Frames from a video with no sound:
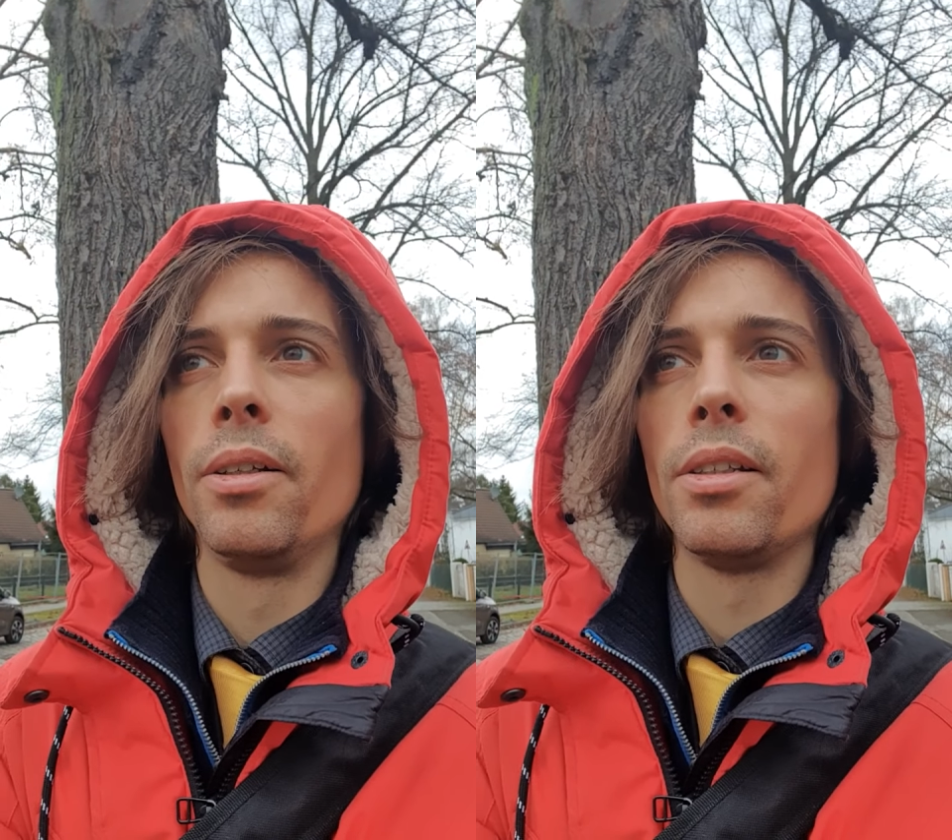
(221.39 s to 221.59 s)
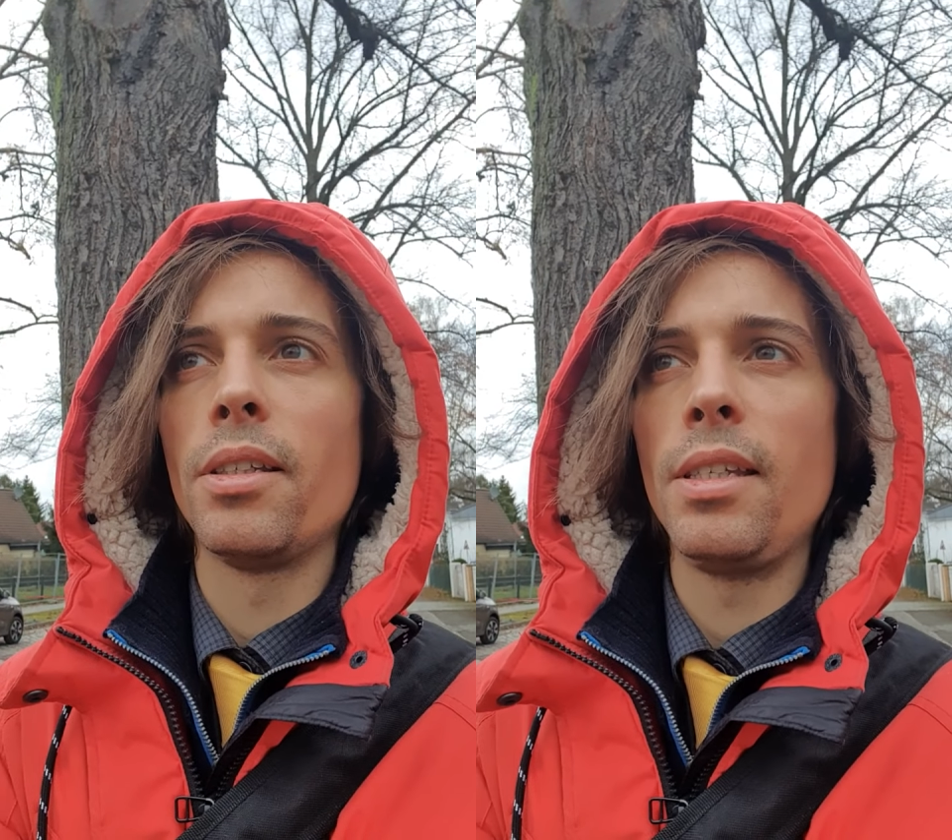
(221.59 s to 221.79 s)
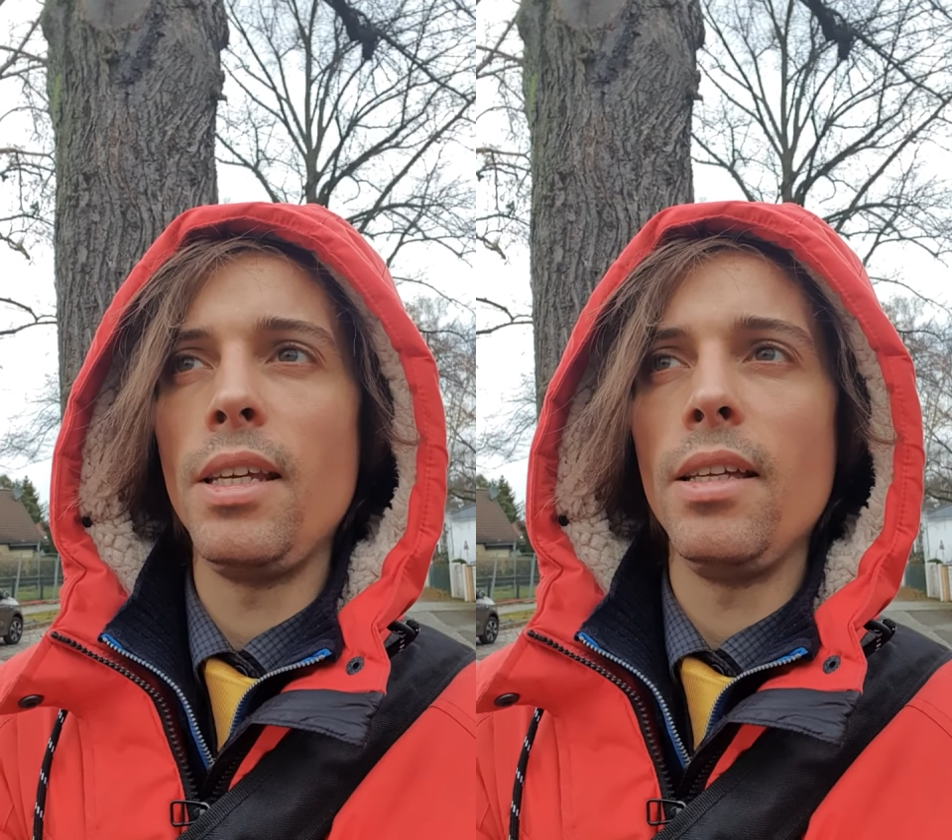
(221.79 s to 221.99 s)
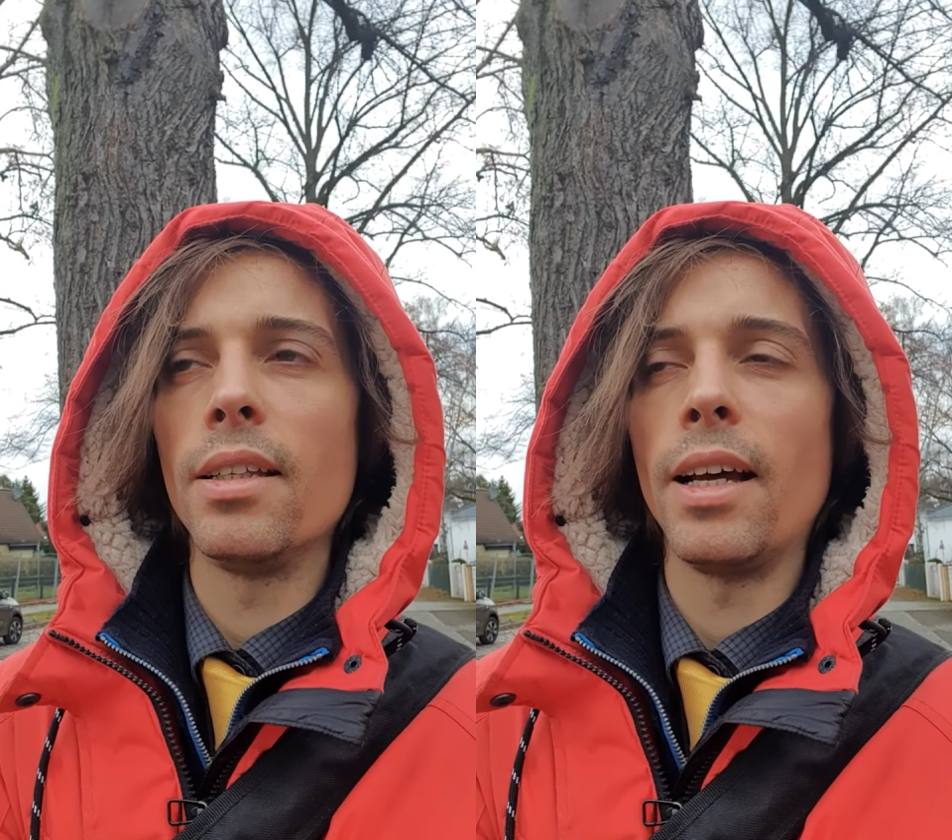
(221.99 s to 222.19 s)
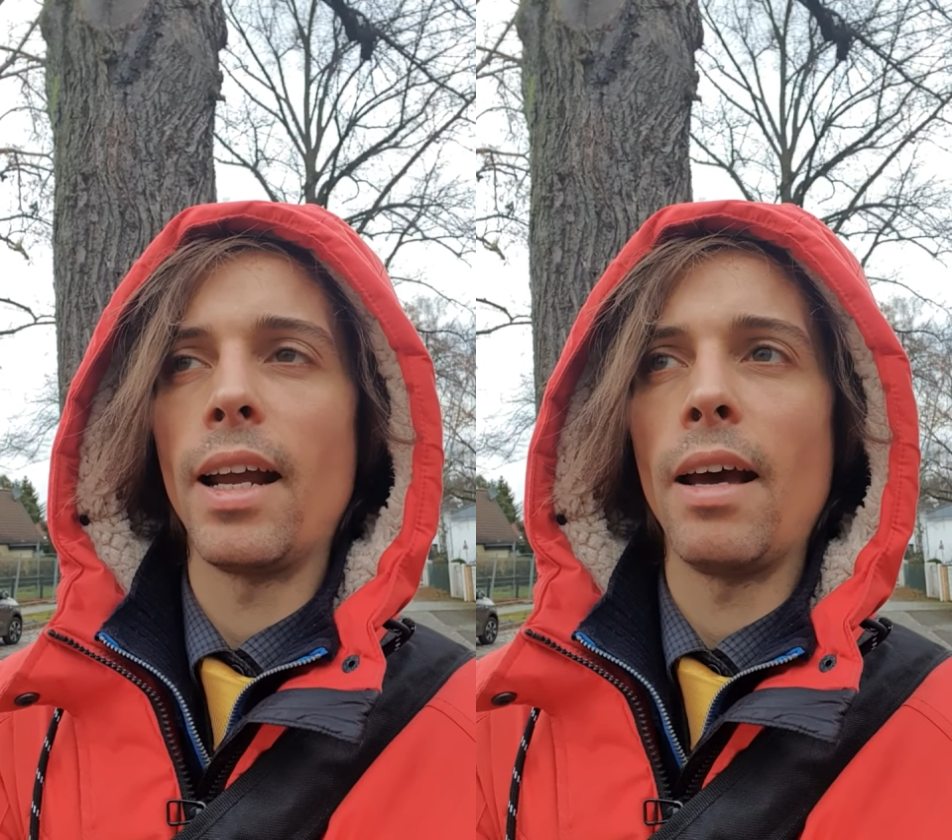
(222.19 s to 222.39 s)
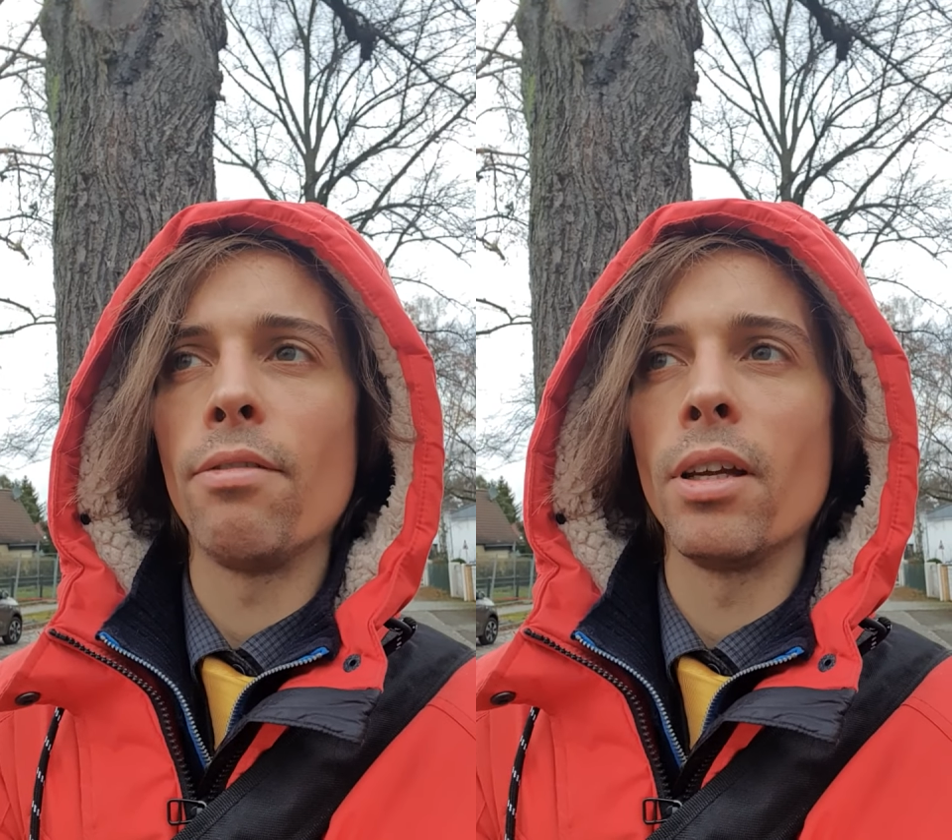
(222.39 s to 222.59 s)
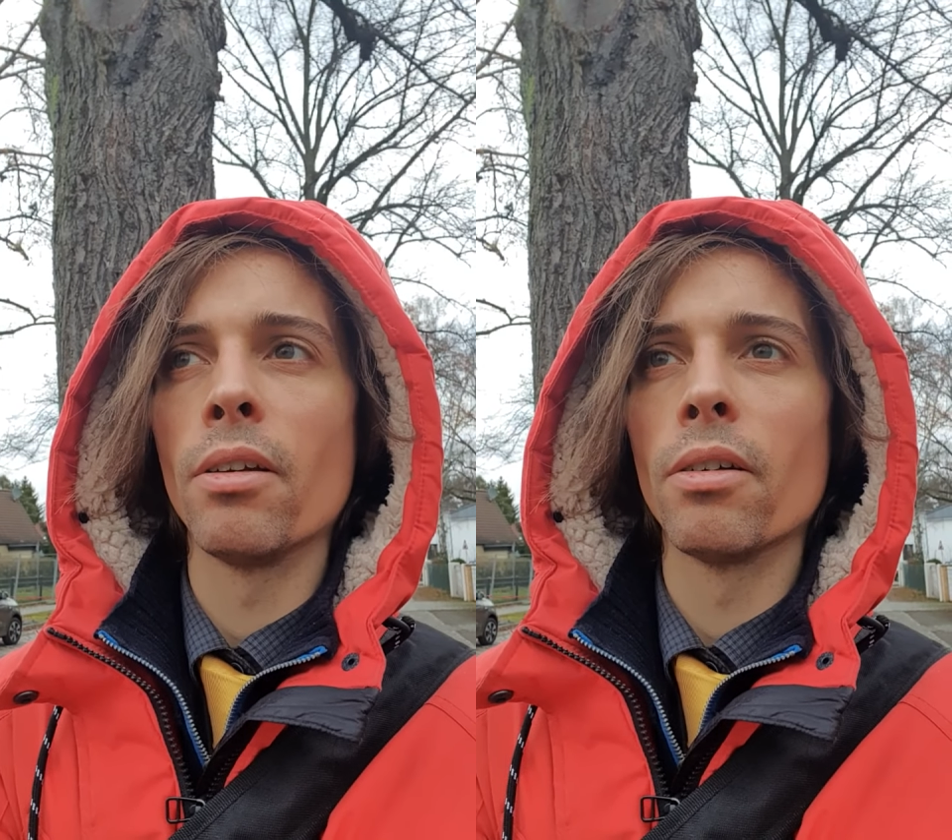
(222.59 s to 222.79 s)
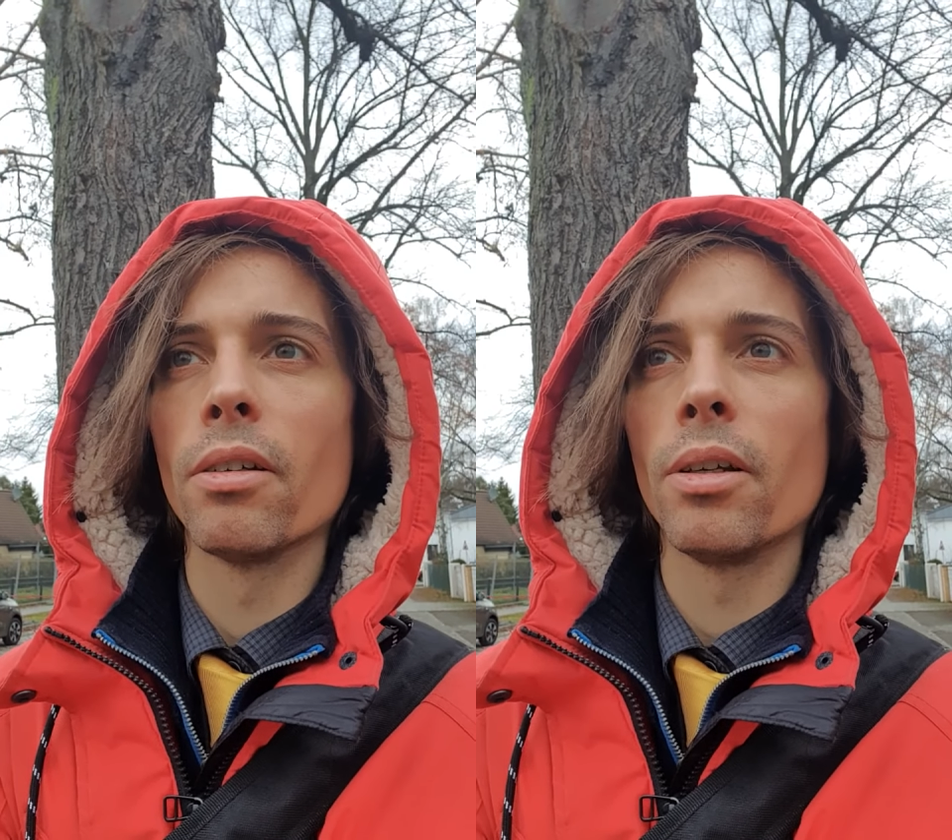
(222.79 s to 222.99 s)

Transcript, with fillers: see that having